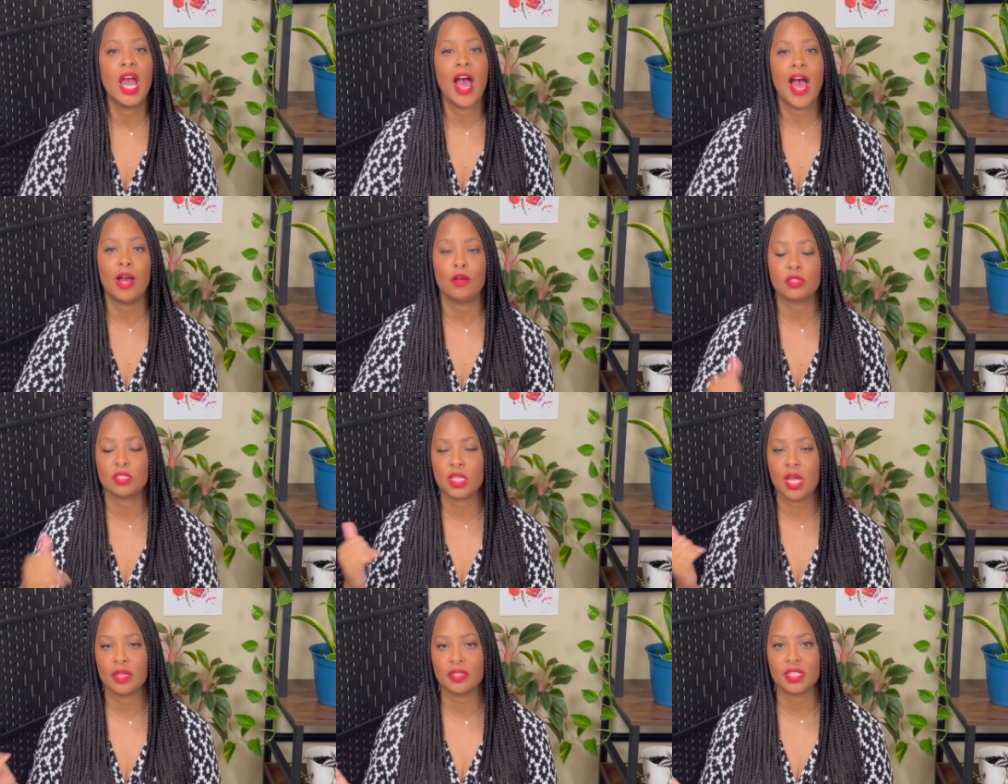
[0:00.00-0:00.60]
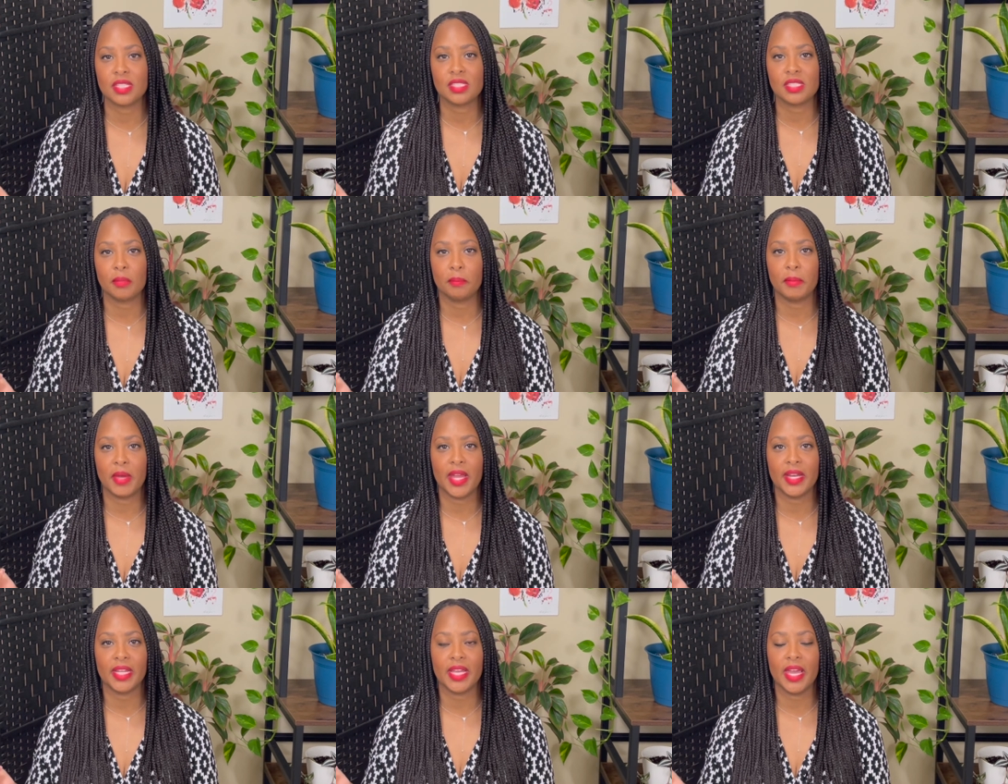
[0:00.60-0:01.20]
I was talking to
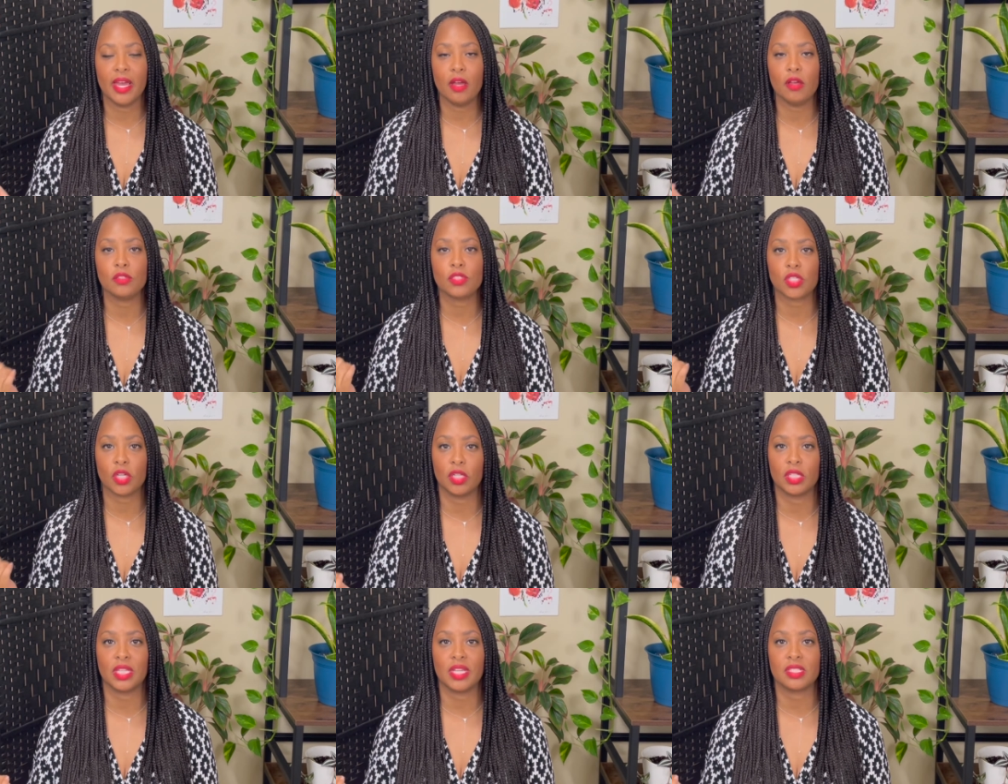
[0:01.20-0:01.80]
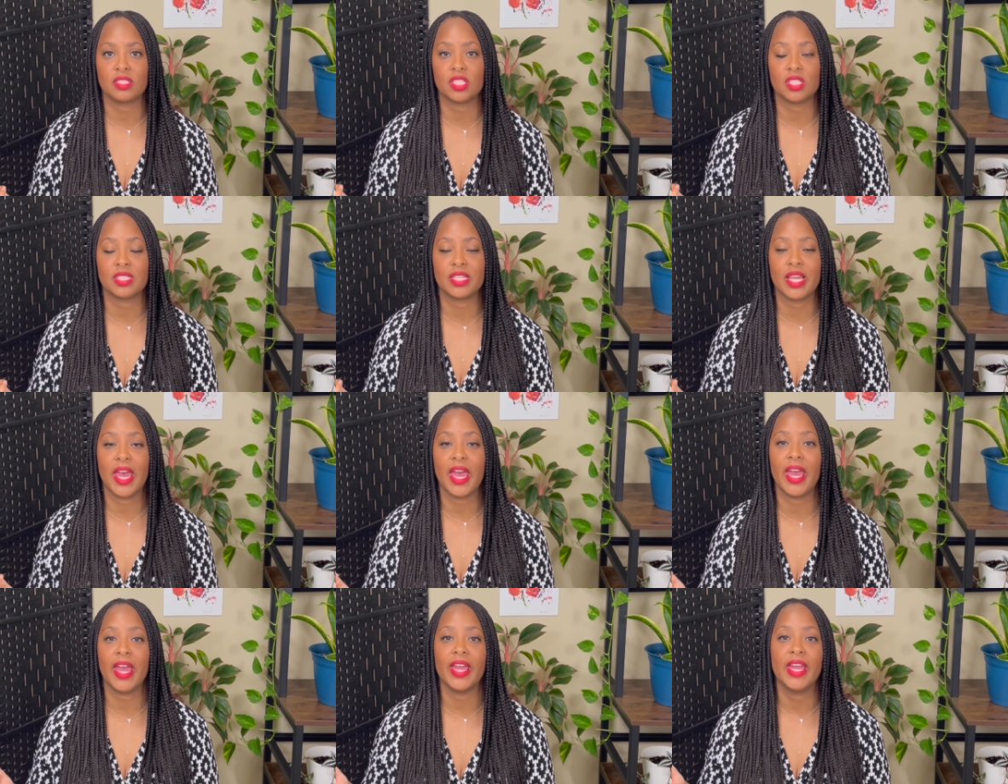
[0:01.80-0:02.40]
somebody else earlier
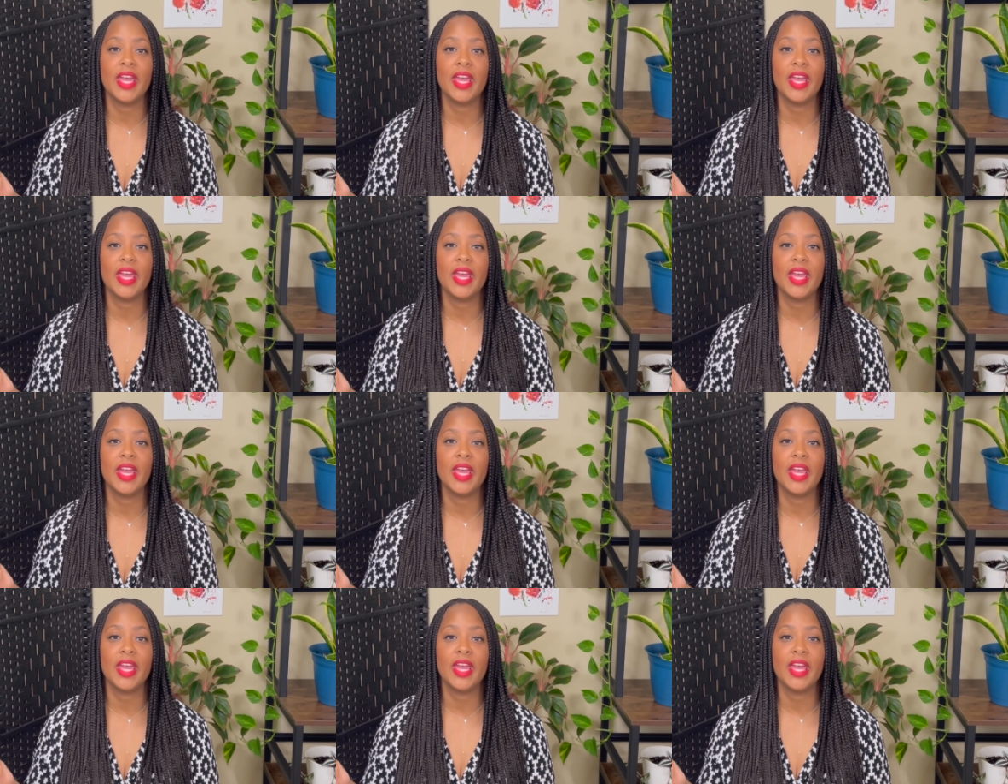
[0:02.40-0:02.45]
today,